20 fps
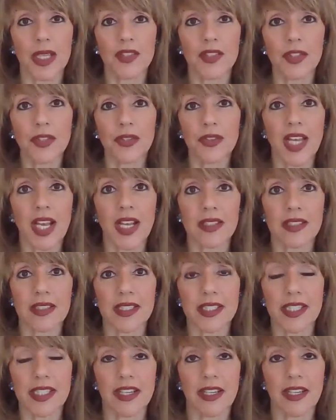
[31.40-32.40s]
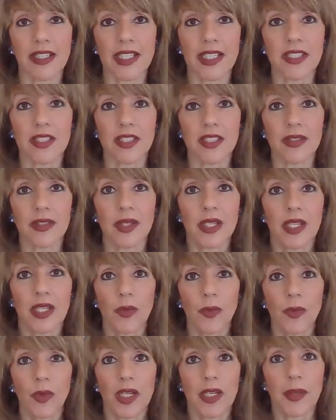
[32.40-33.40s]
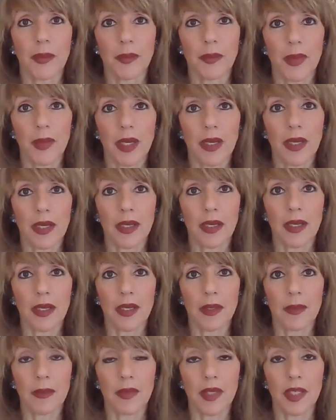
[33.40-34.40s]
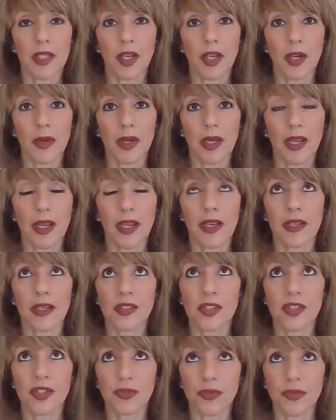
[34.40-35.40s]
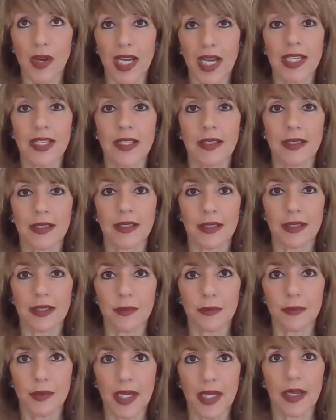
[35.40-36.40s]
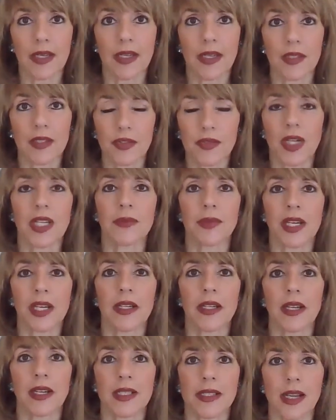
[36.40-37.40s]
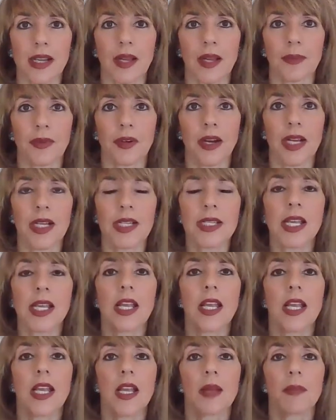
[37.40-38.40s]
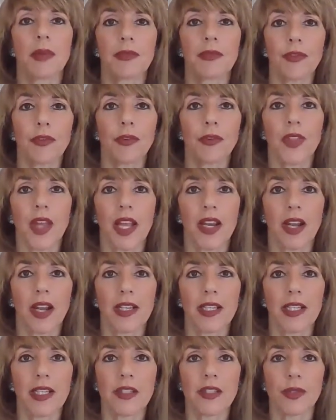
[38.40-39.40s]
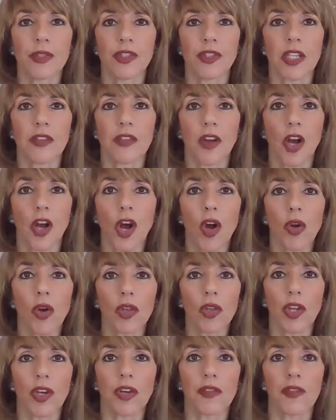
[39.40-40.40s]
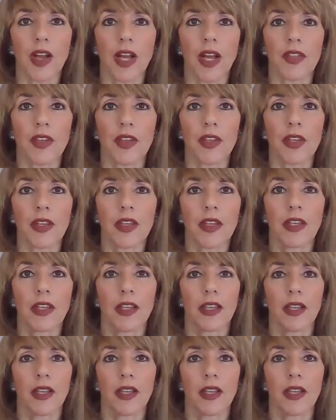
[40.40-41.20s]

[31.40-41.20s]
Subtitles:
I thought by 2010 I need to win an Australian, Australia recognised art prize. Before that, I need to achieve a whole lot of other